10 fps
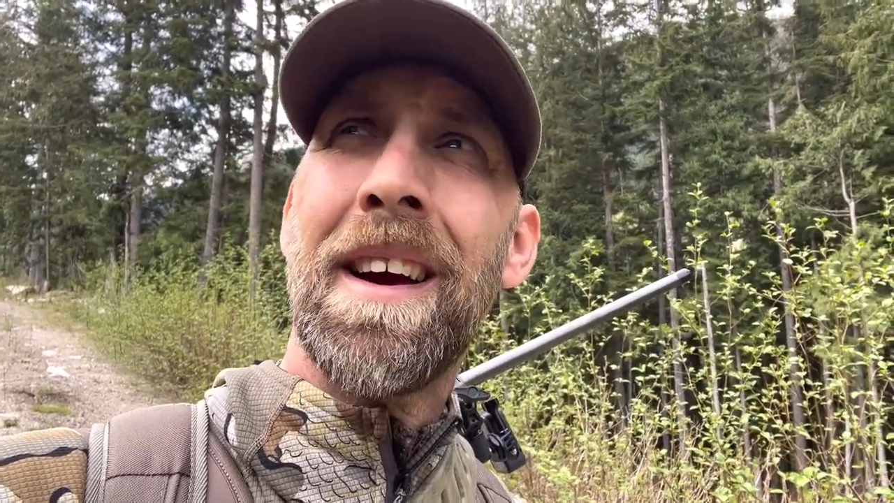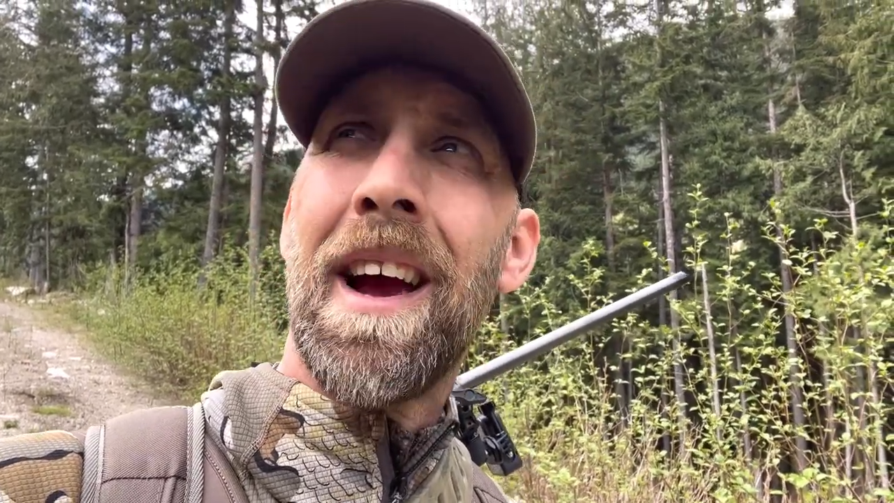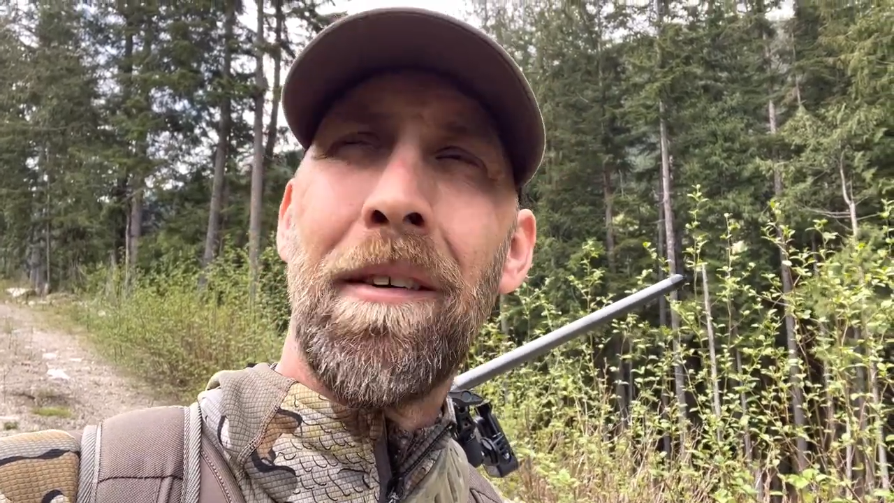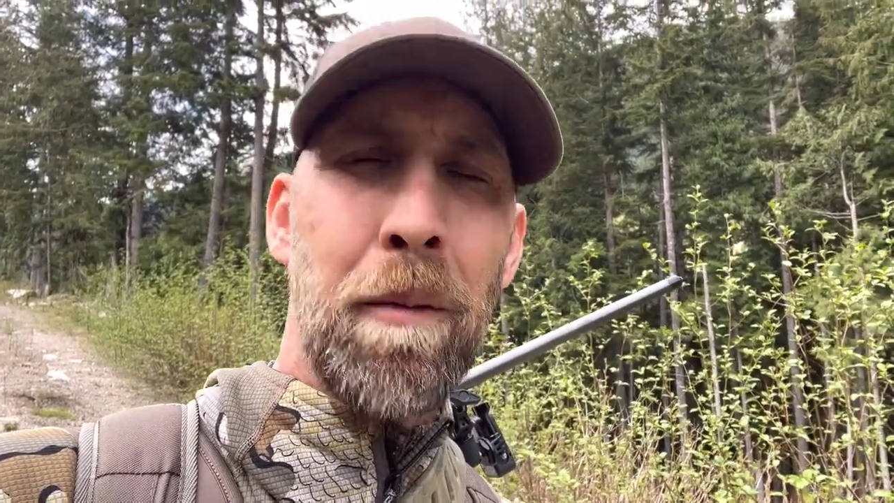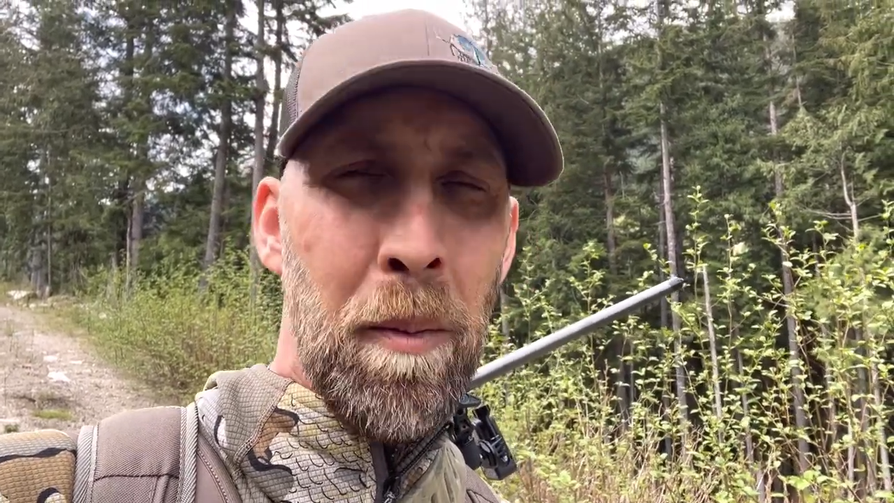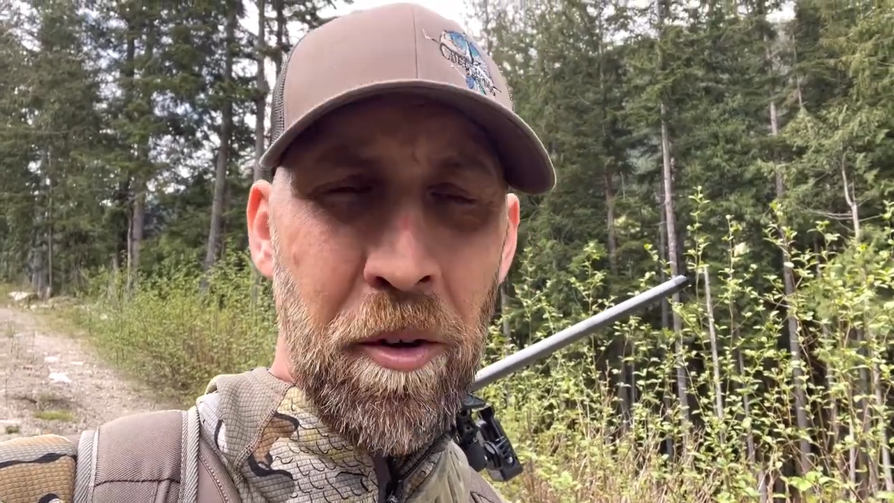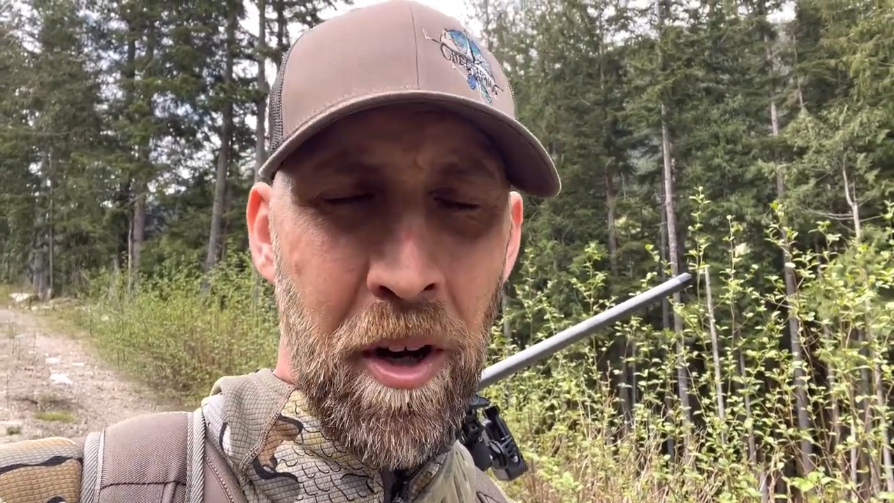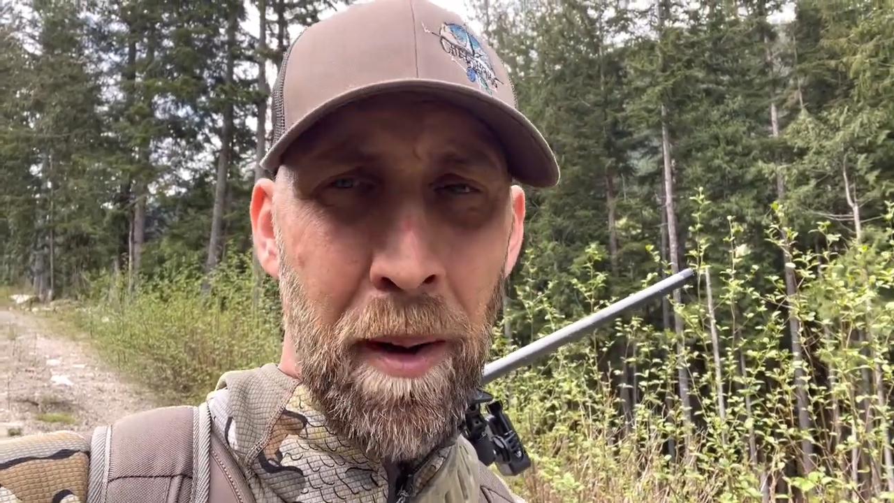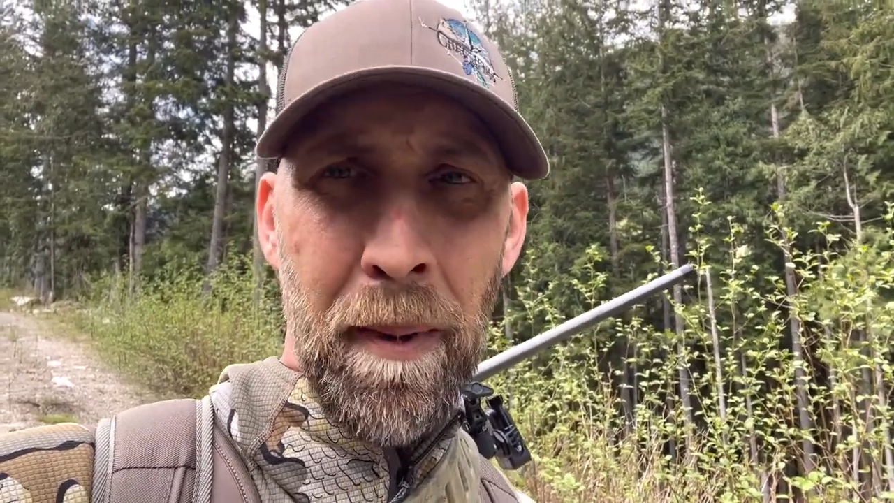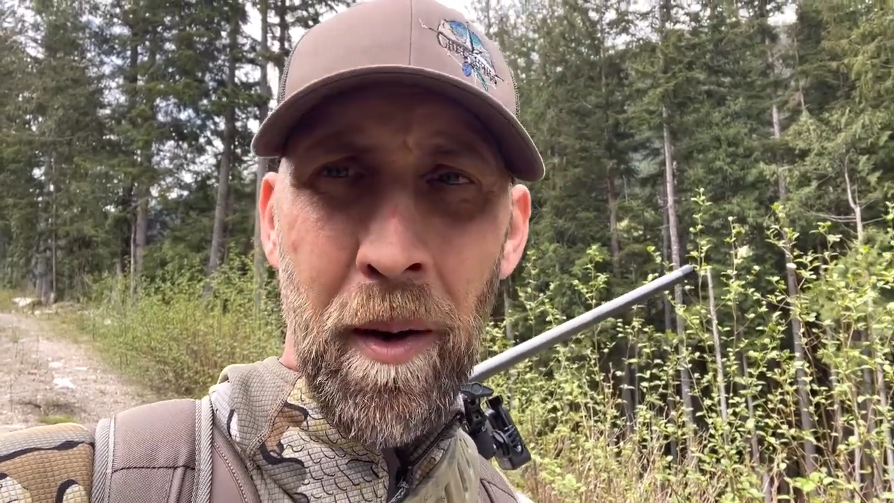And from the
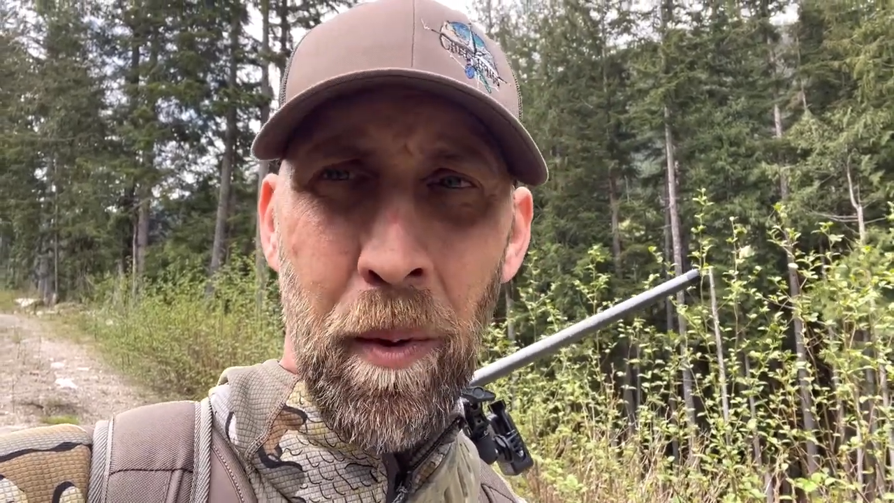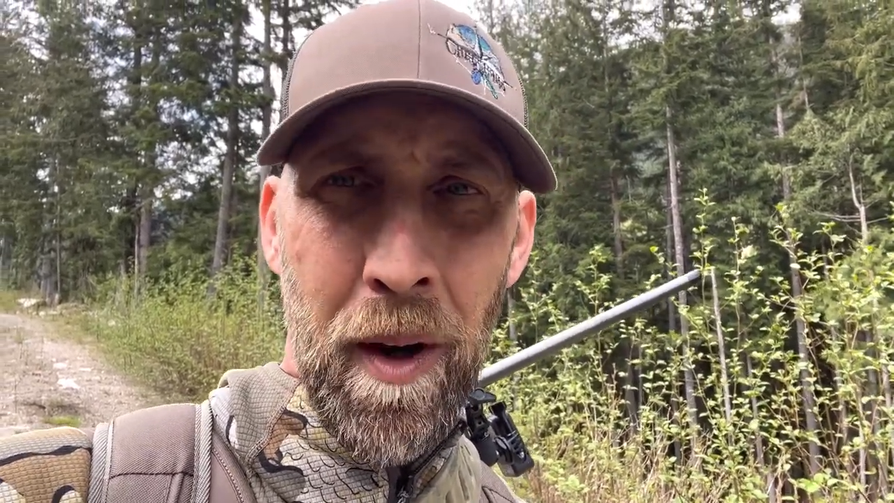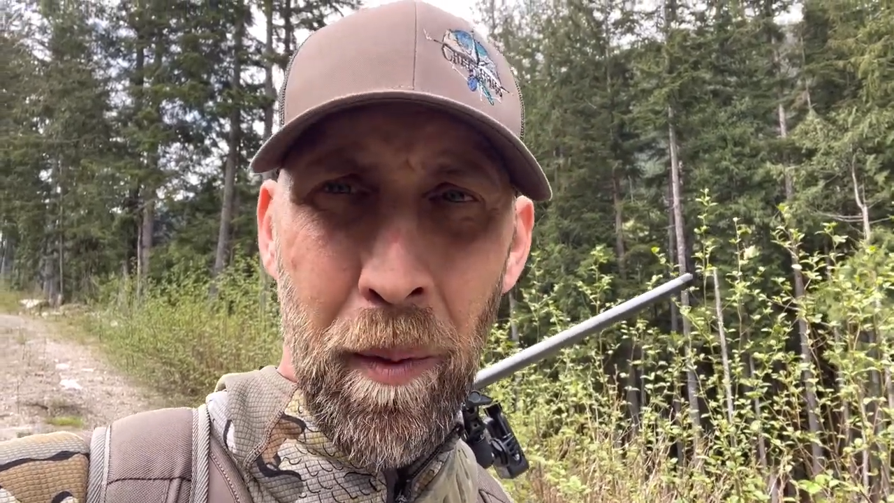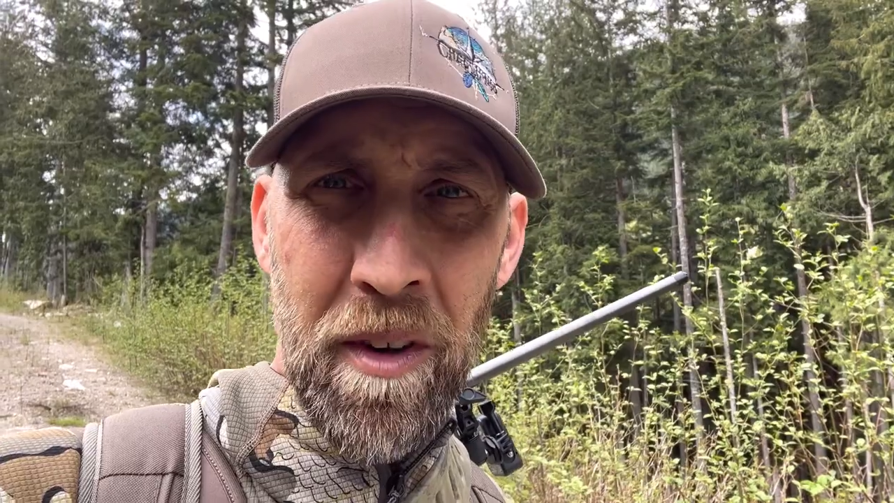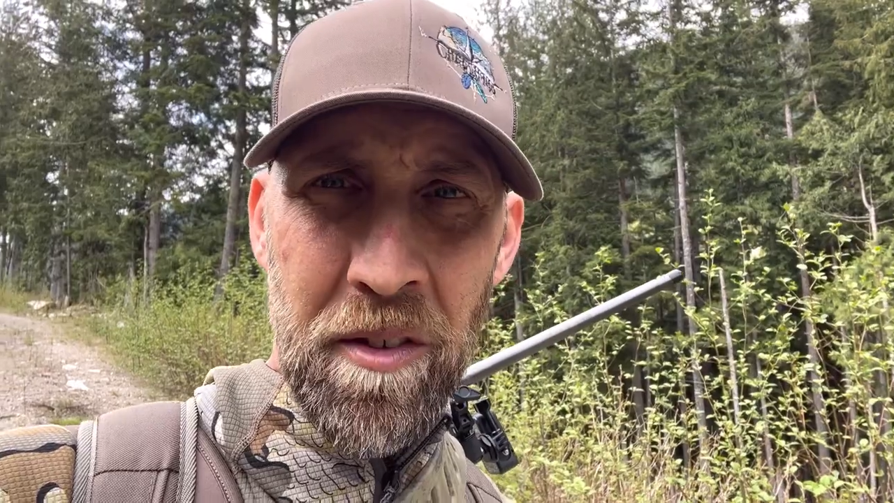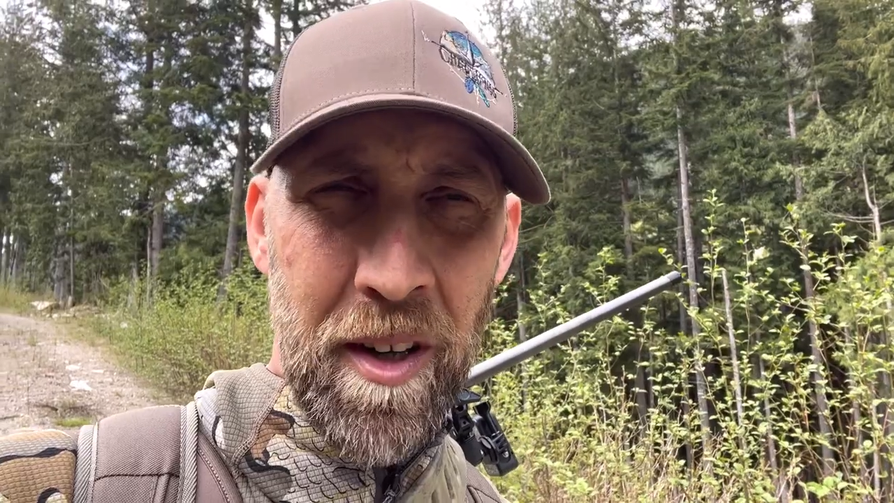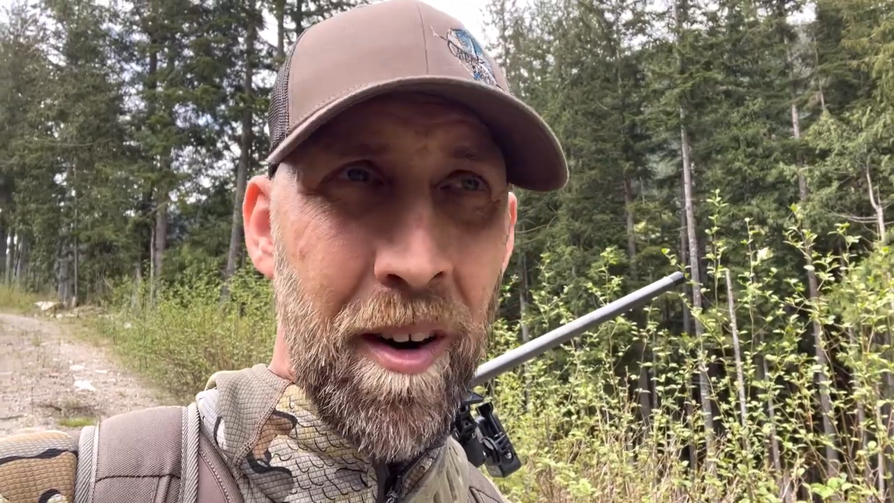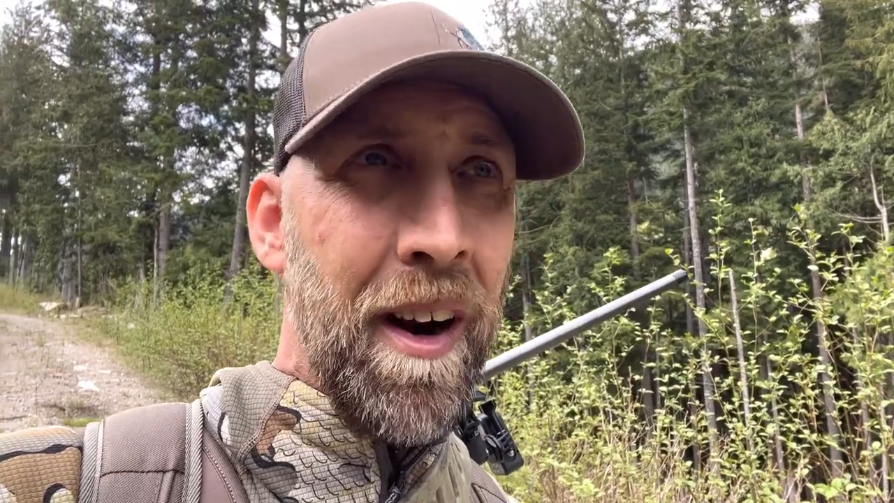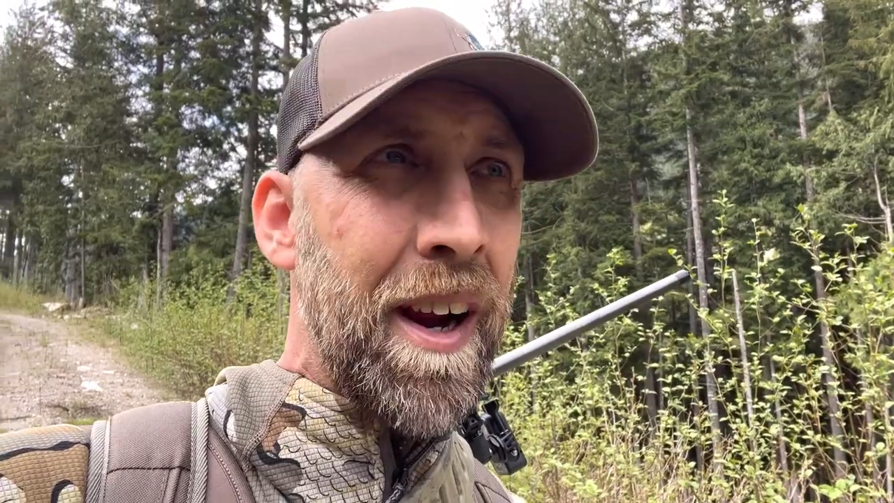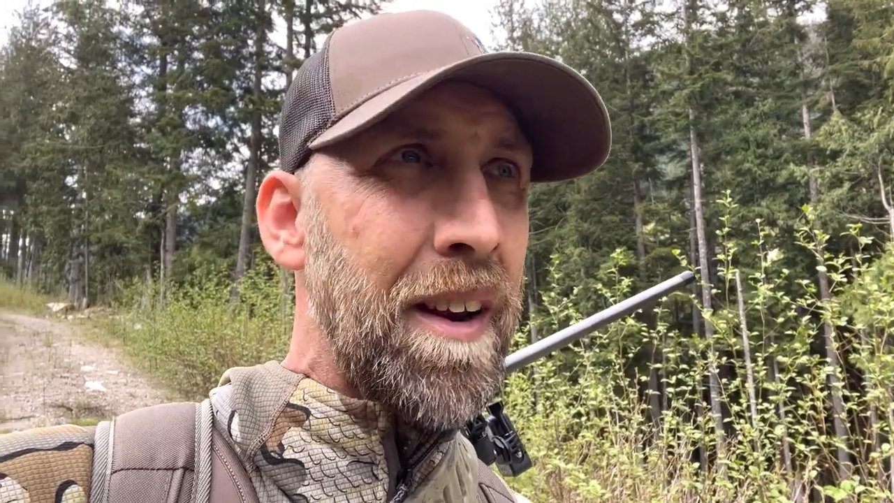top end where I was
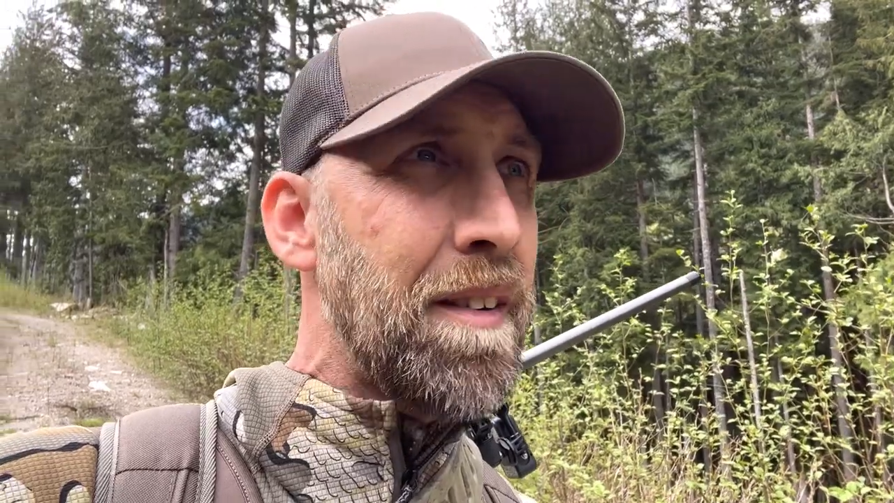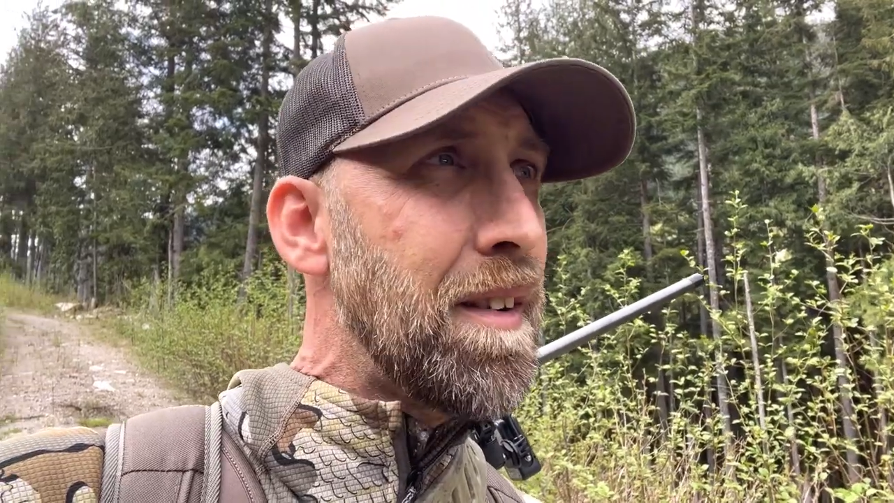there, I could